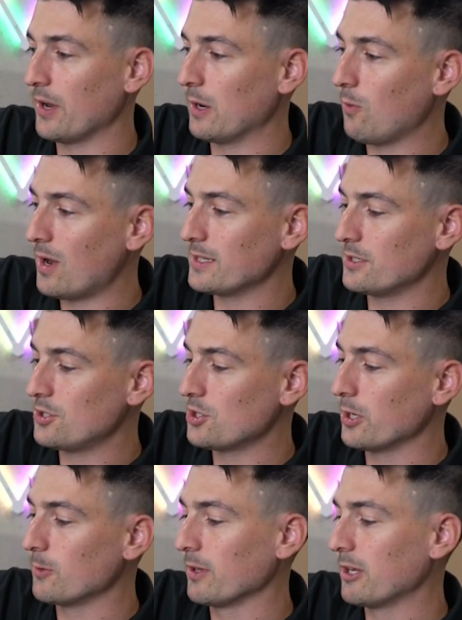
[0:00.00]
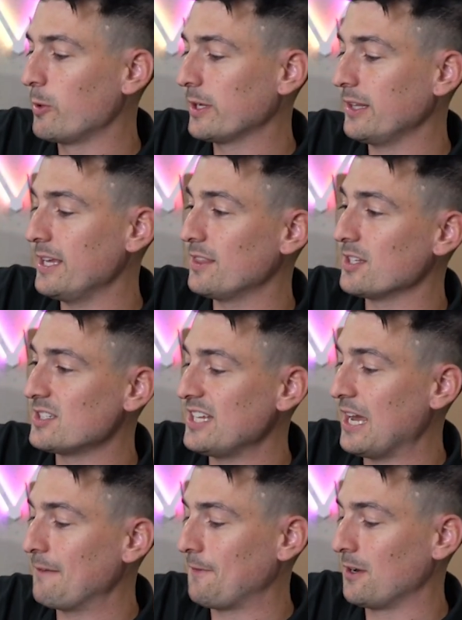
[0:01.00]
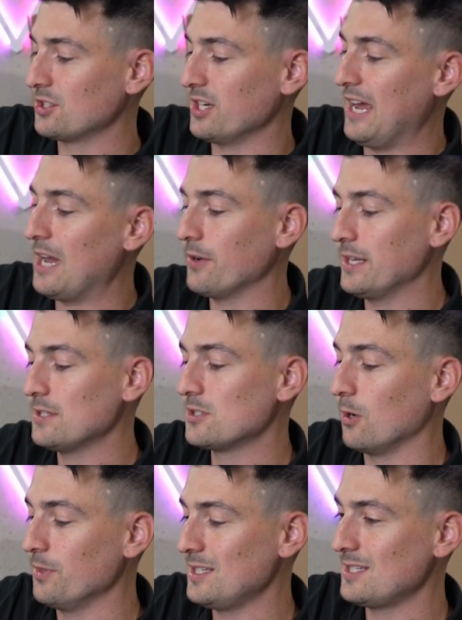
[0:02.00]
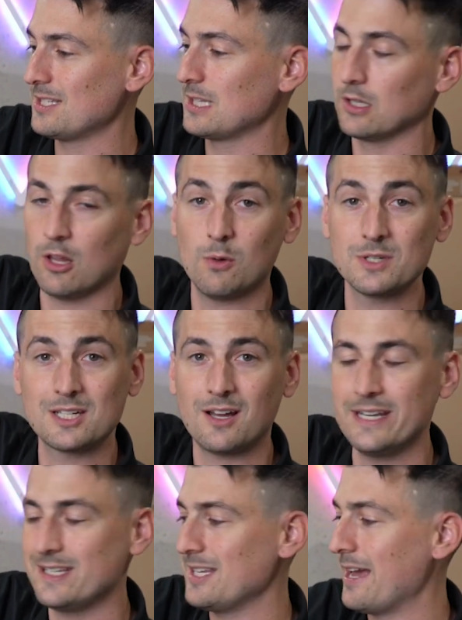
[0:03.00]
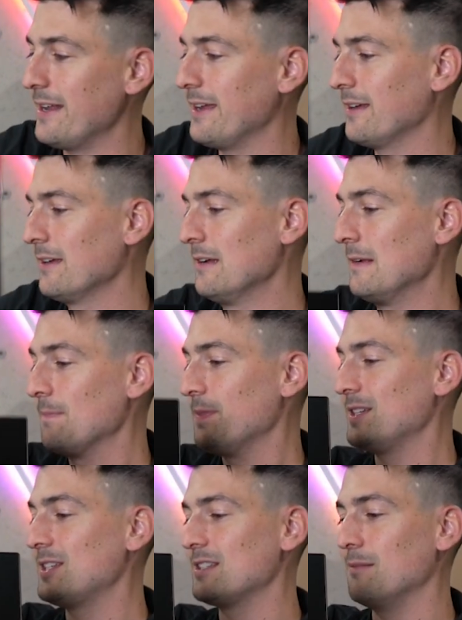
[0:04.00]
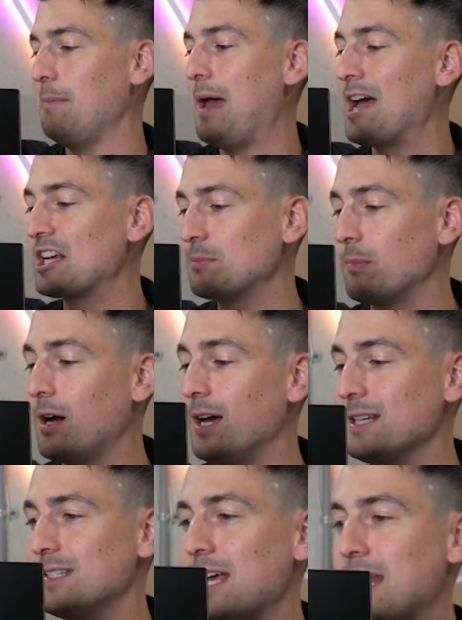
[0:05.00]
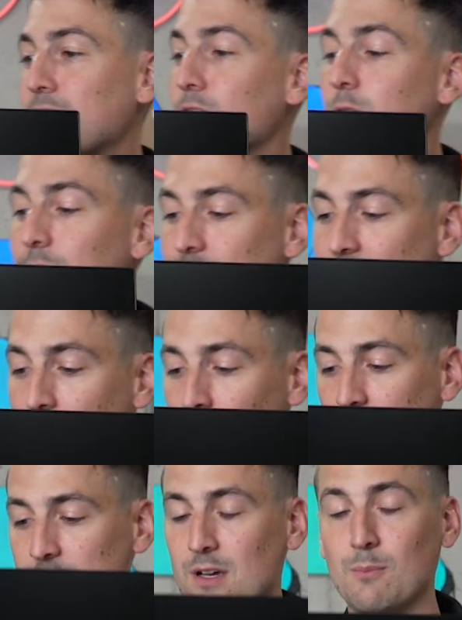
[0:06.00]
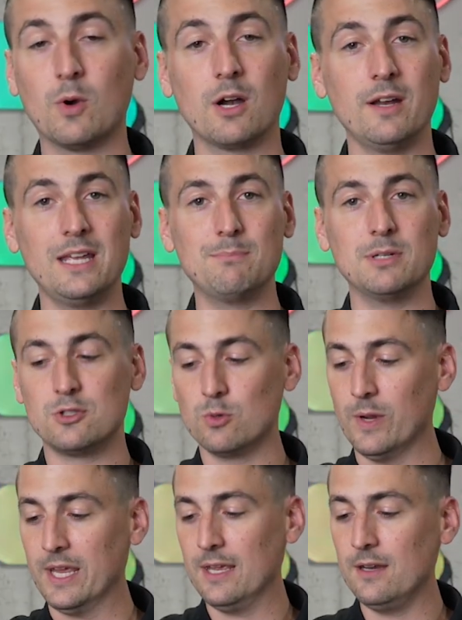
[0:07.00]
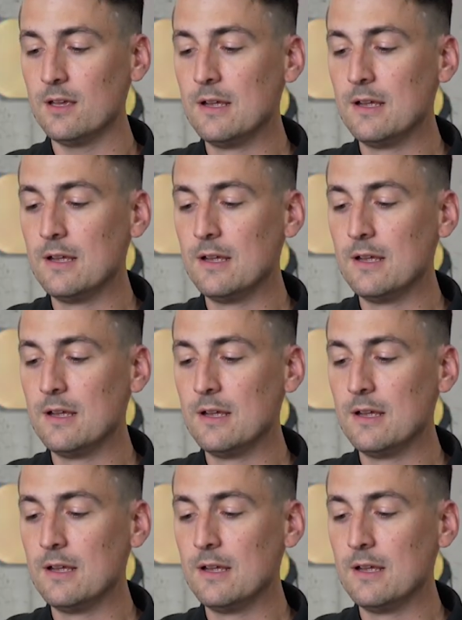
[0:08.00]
I wanted to show you really quickly the stand functionality. So this is the lowest height setting. This is the maximum height setting, or you could settle somewhere in between.